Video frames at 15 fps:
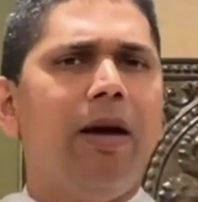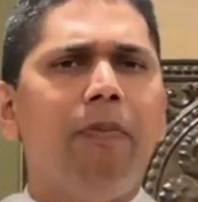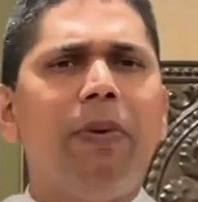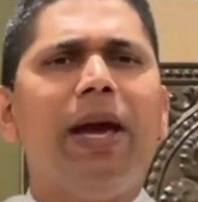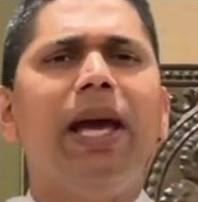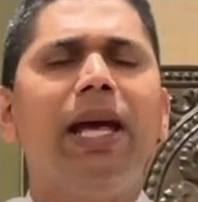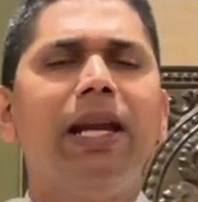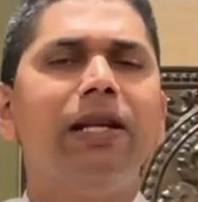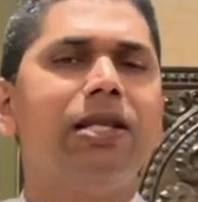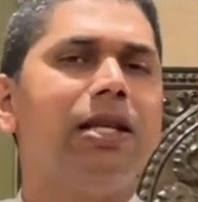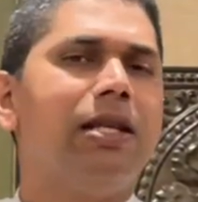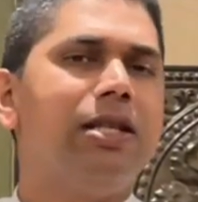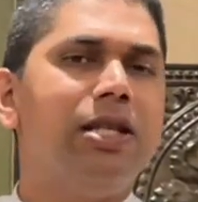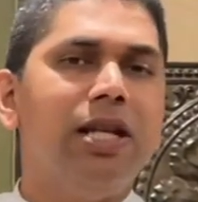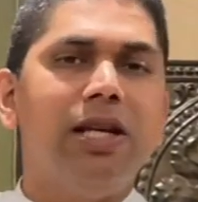Parents
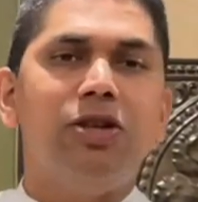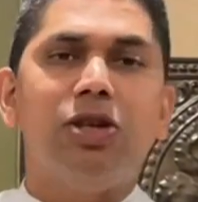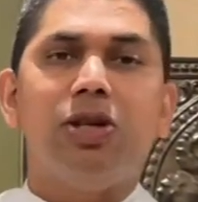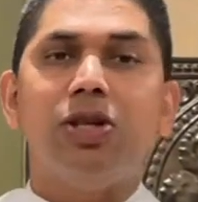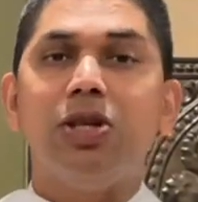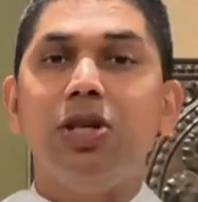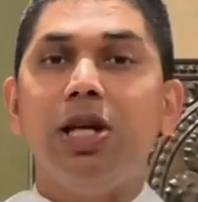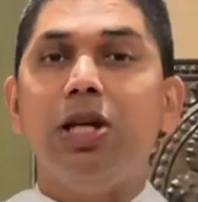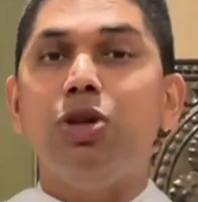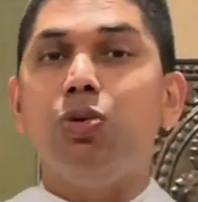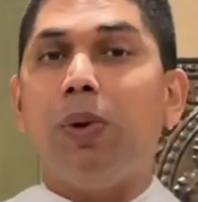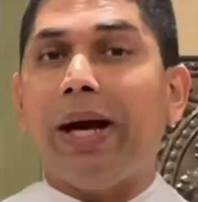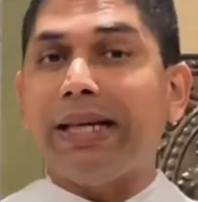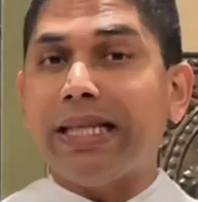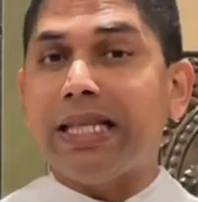and teachers need to
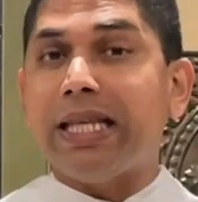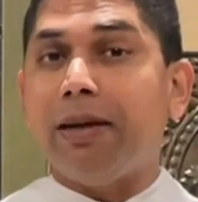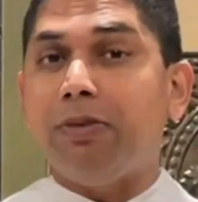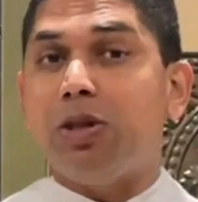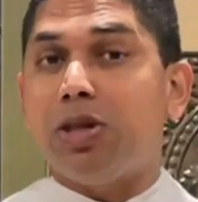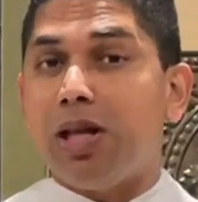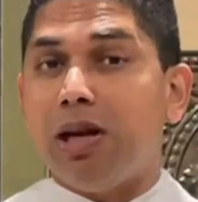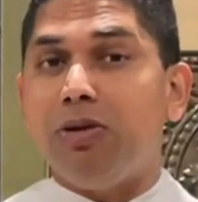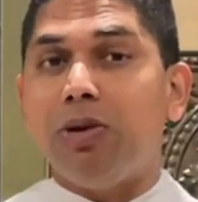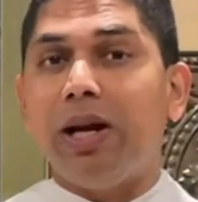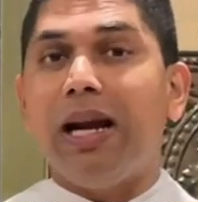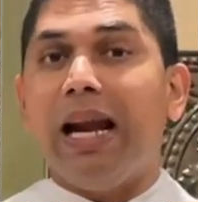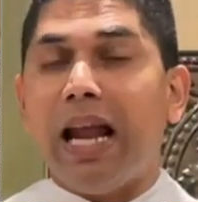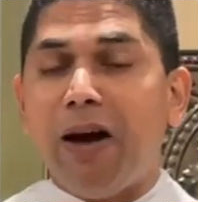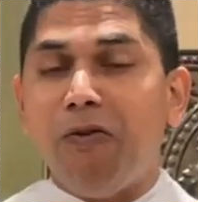accept
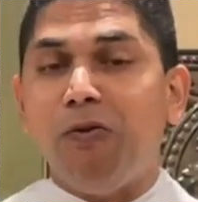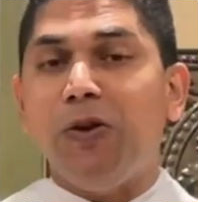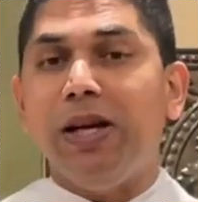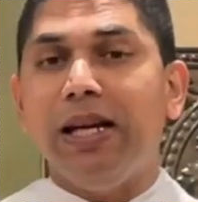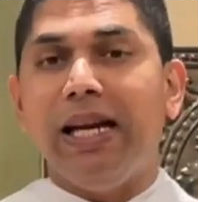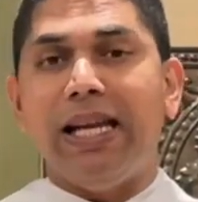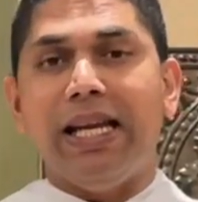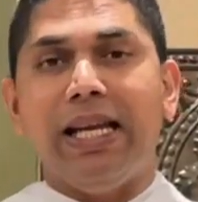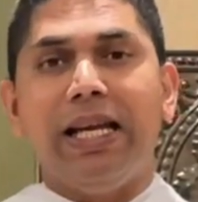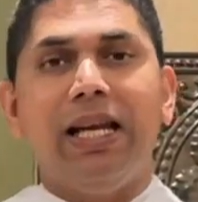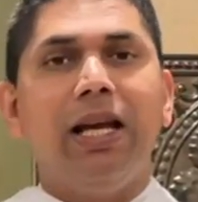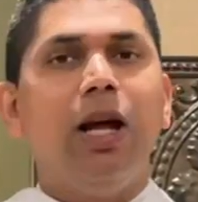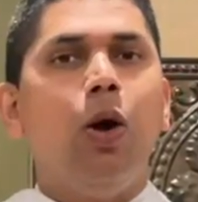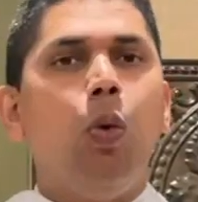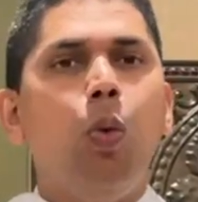children lovingly
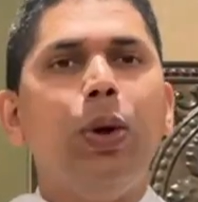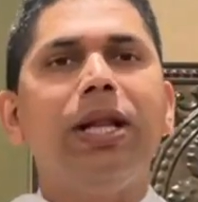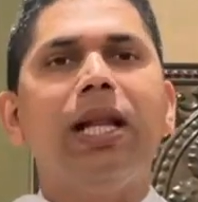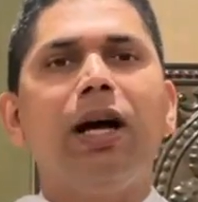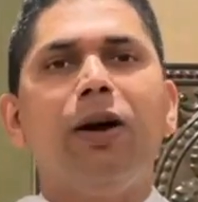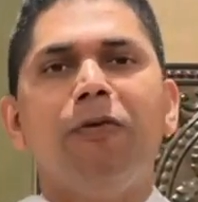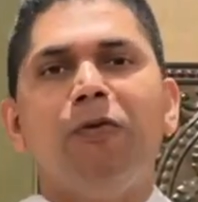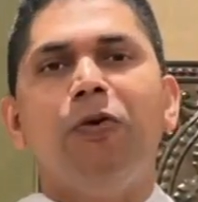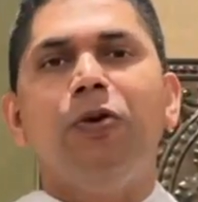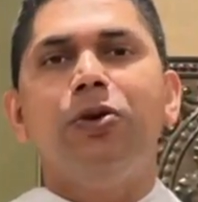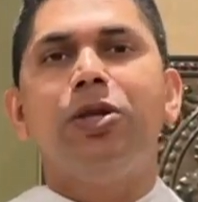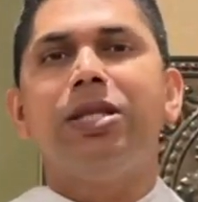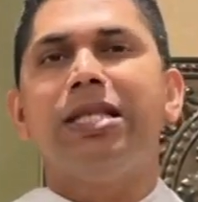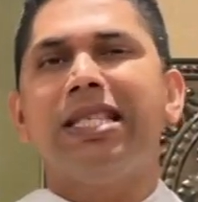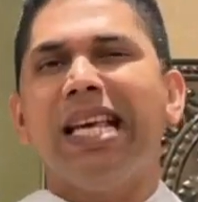without
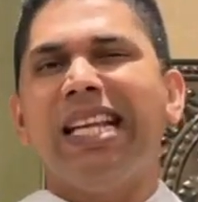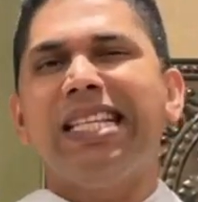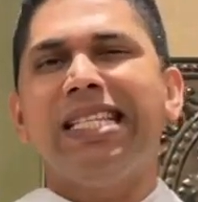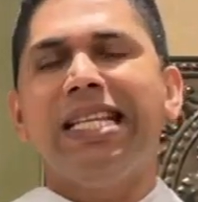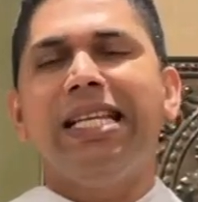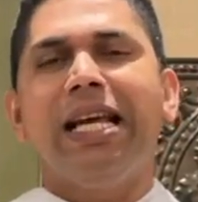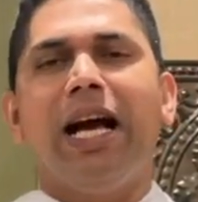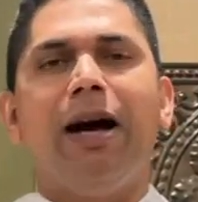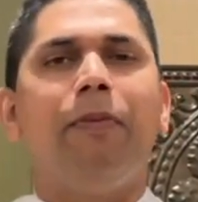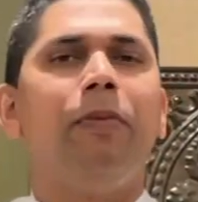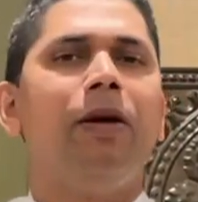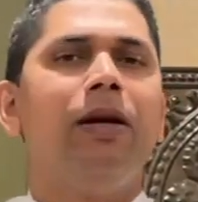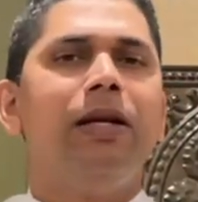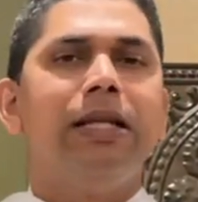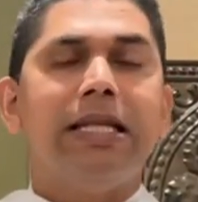first setting
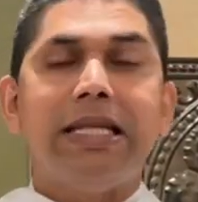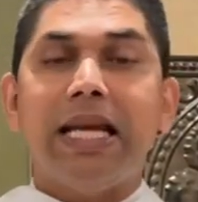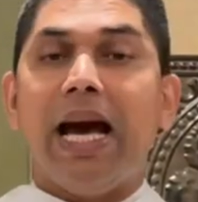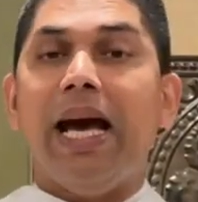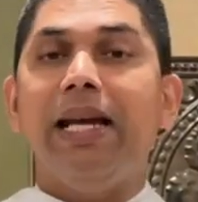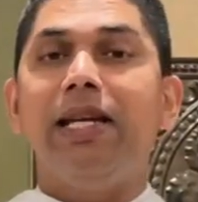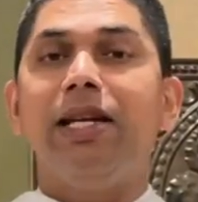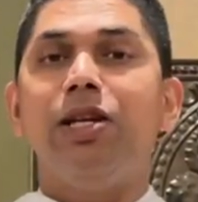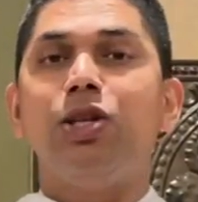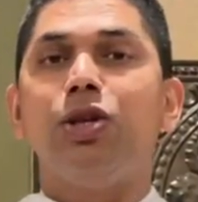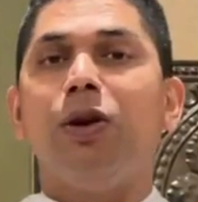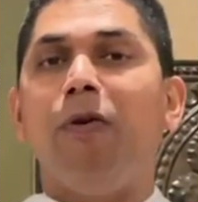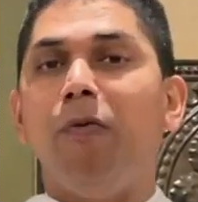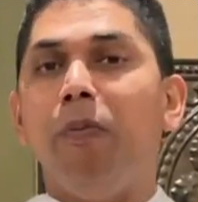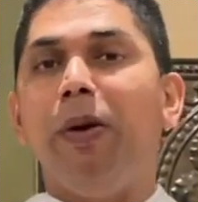up standards
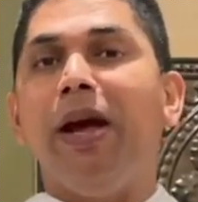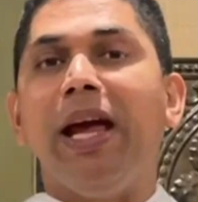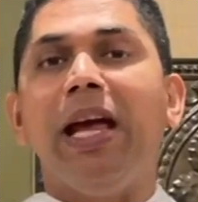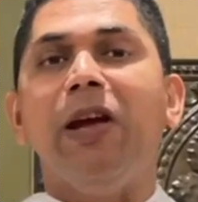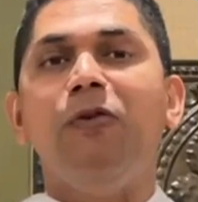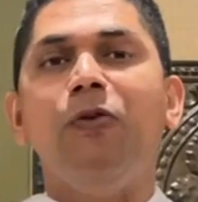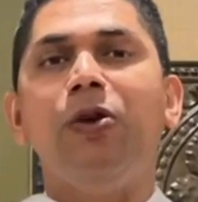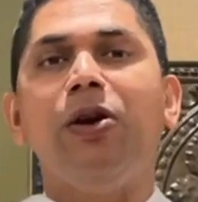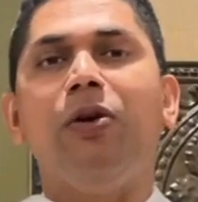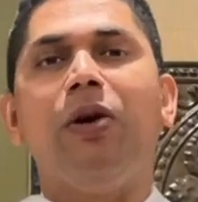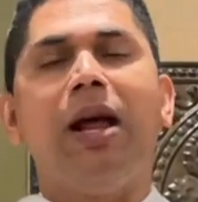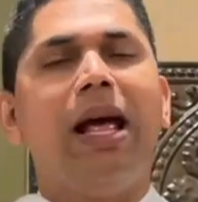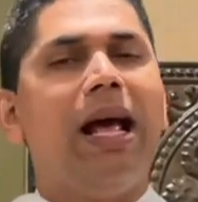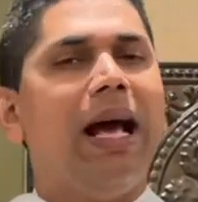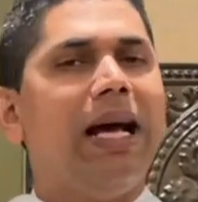of behavior
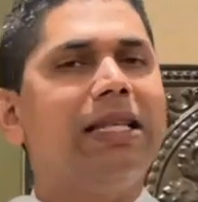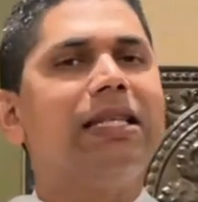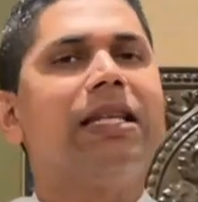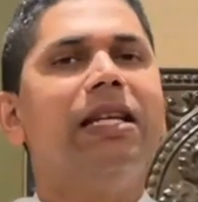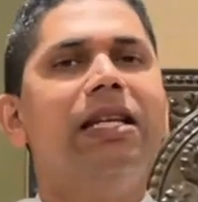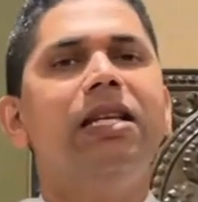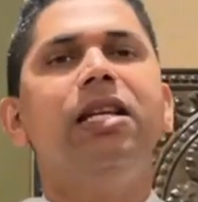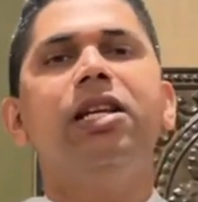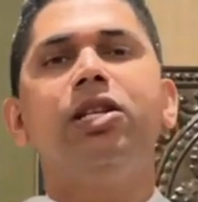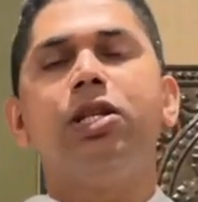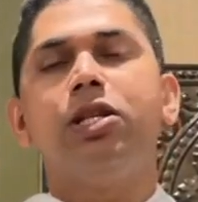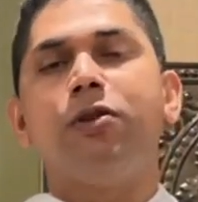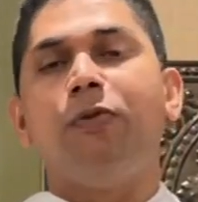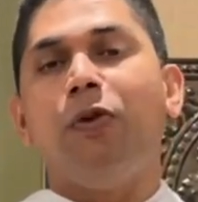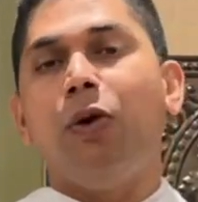as
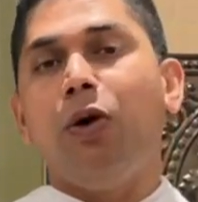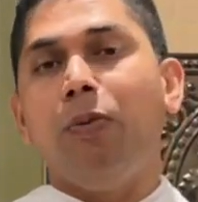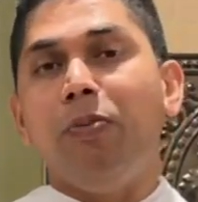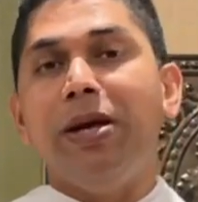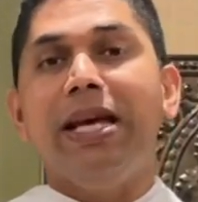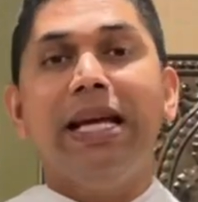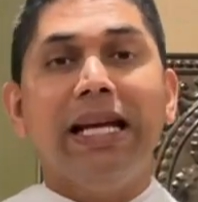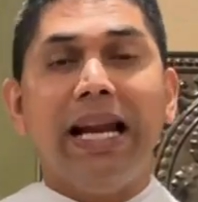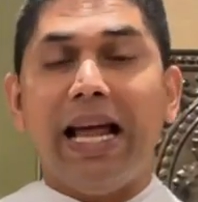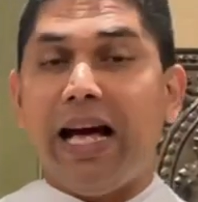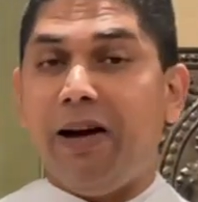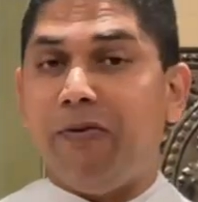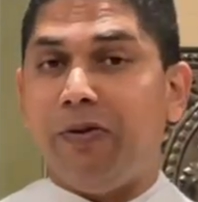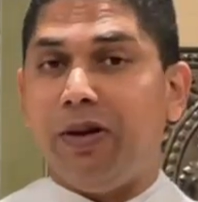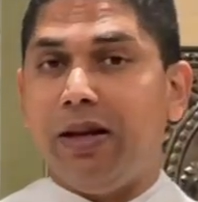conditions for being
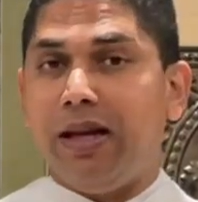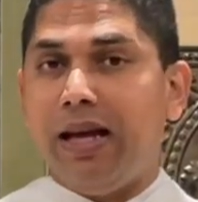loved.